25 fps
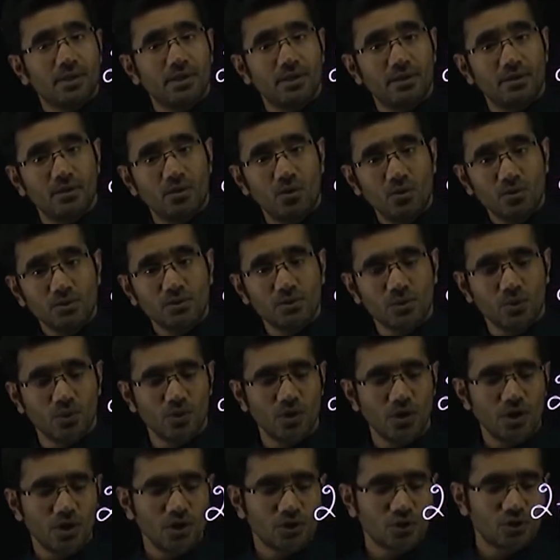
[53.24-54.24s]
here also.
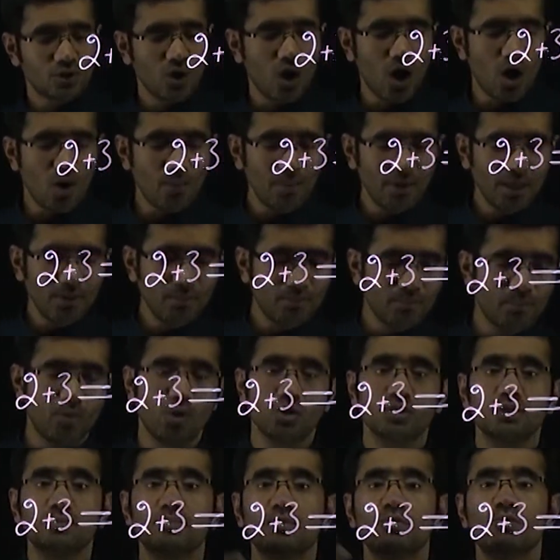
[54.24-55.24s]
So how many
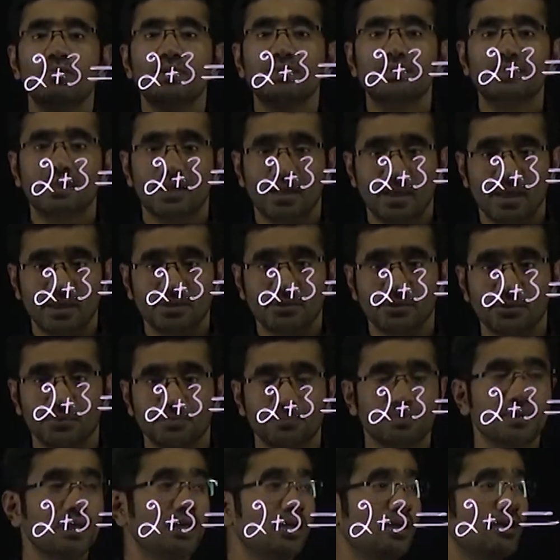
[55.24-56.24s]
possible ways can I do?
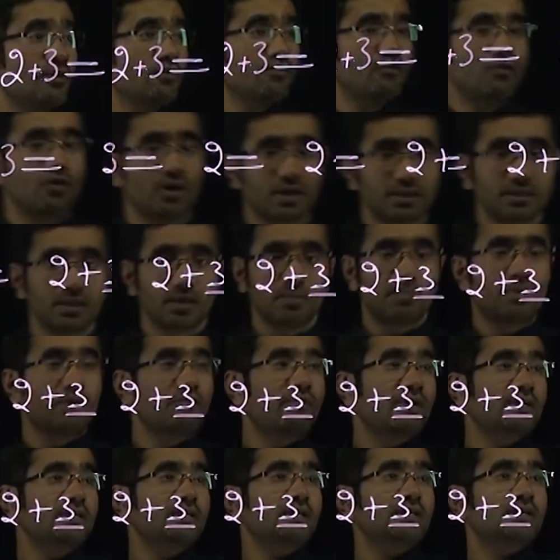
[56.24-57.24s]
For example,
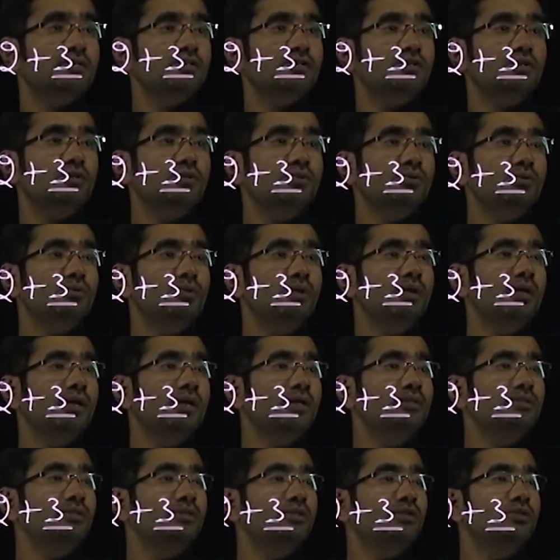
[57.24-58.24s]
if I take 2
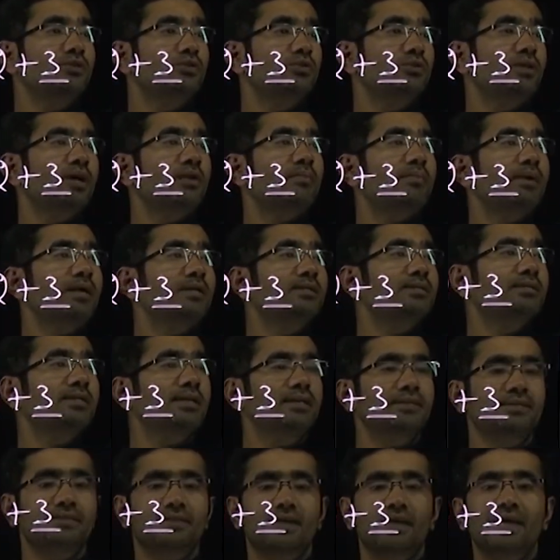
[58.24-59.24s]
is equal to 2, that makes
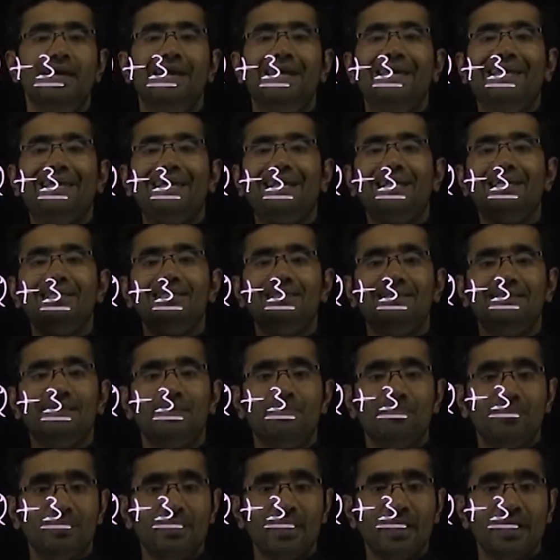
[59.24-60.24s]
sense. Can I
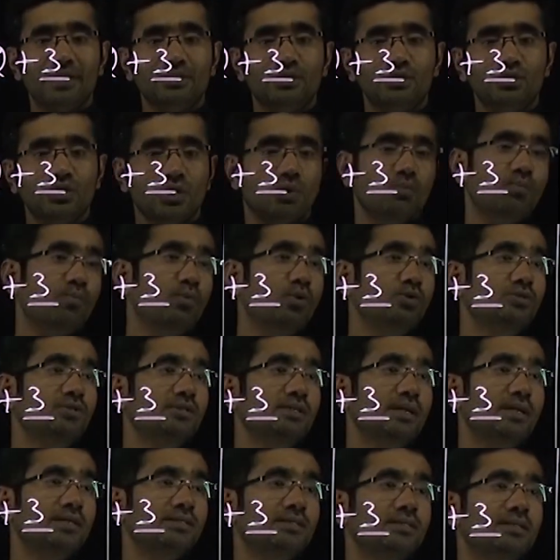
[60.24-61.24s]
subtract both
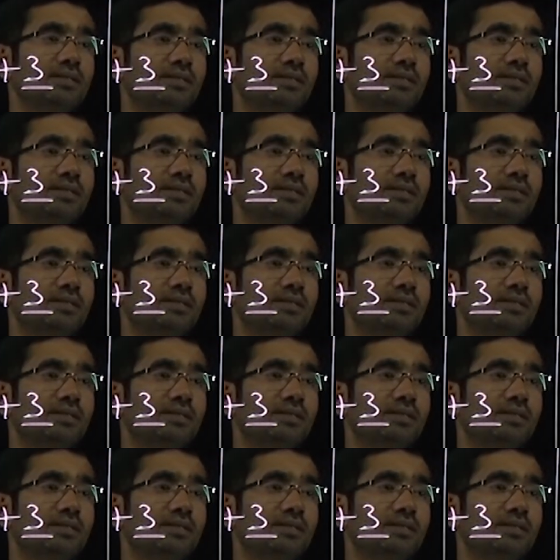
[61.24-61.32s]
sides?